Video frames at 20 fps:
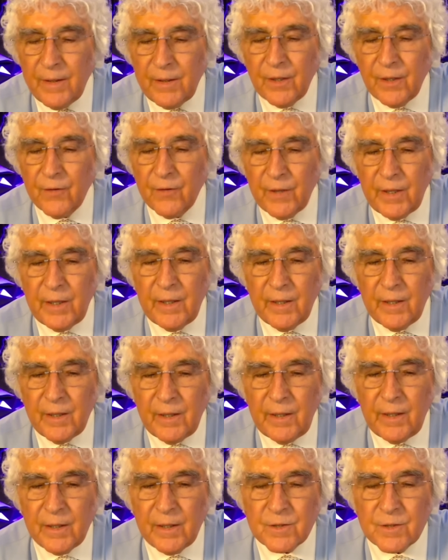
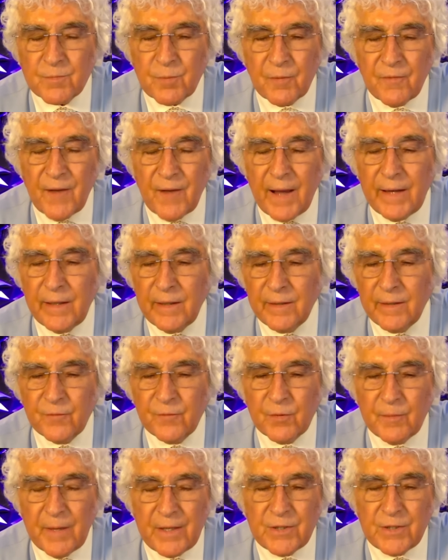He is providing
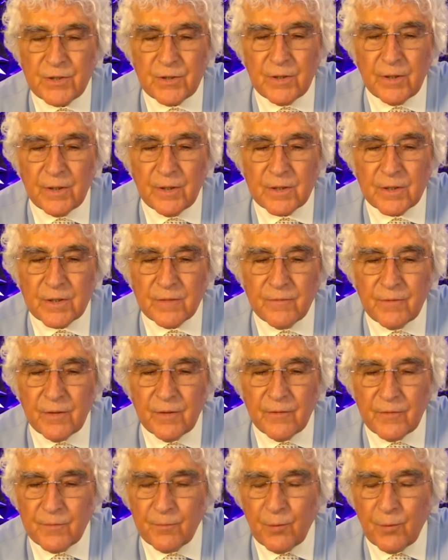information that is of
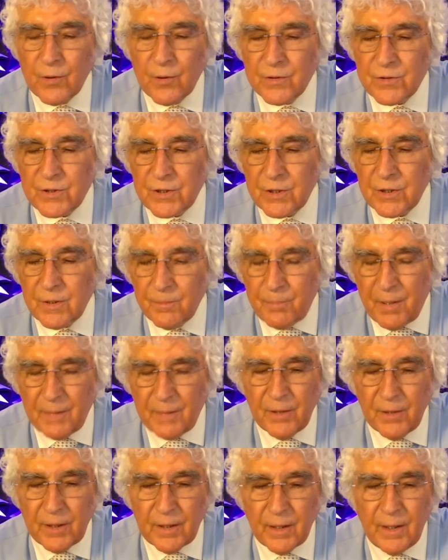importance to the
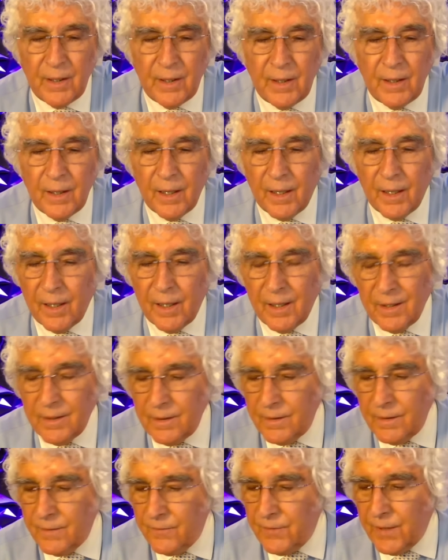public.
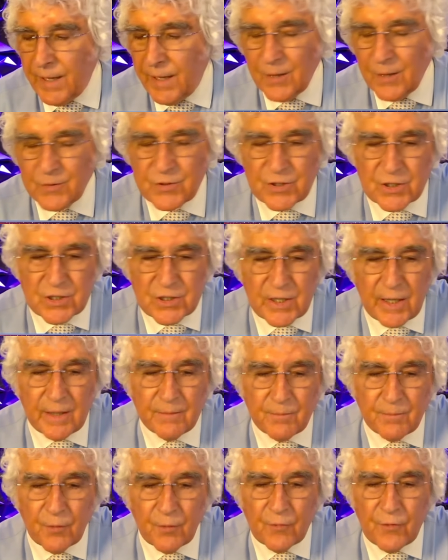And the House and
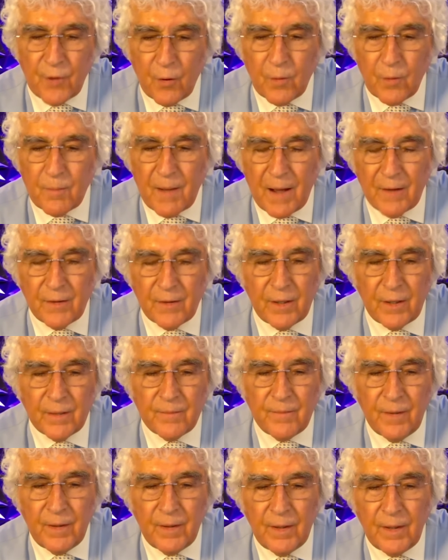Senate both know about
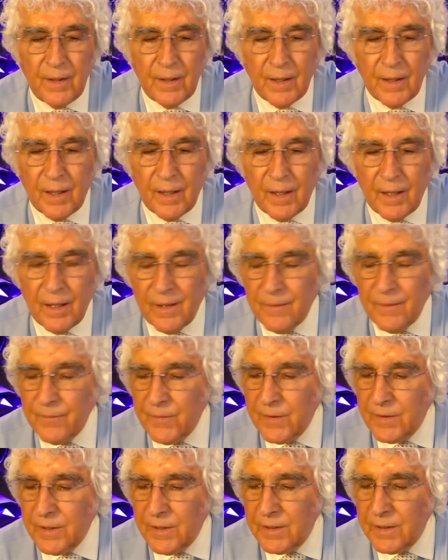him,
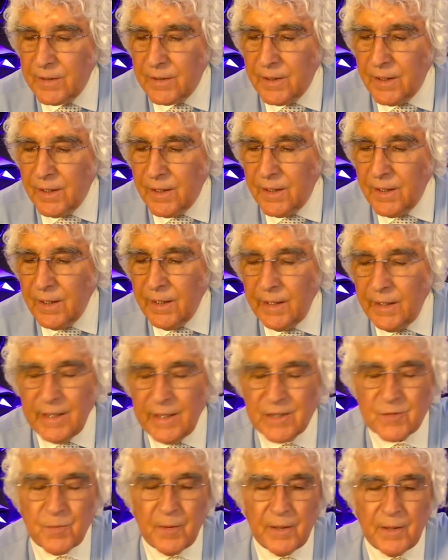that he
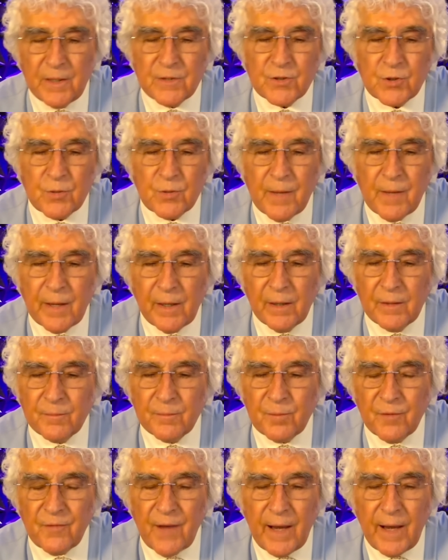has been instrumental in
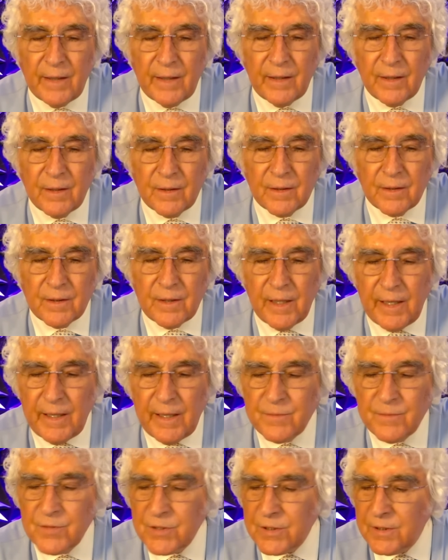providing the
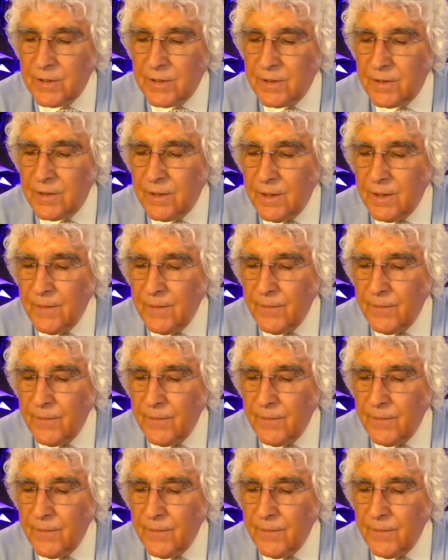names and